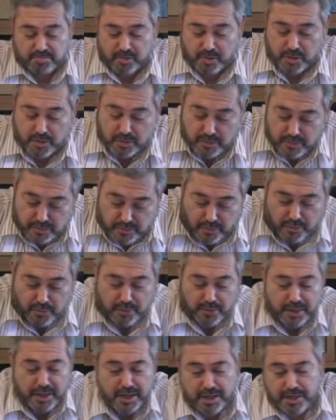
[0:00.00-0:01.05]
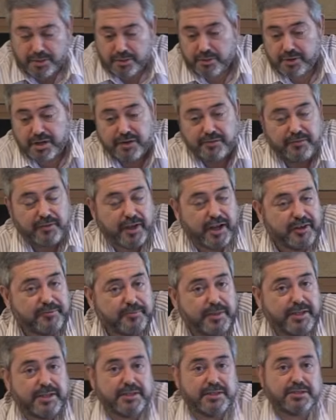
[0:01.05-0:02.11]
3 to
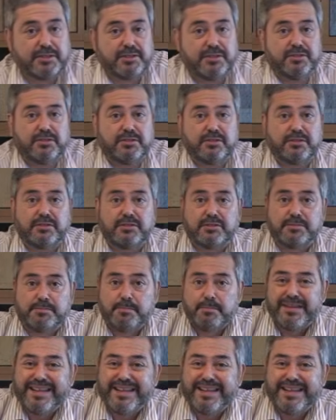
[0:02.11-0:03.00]
5 minutes is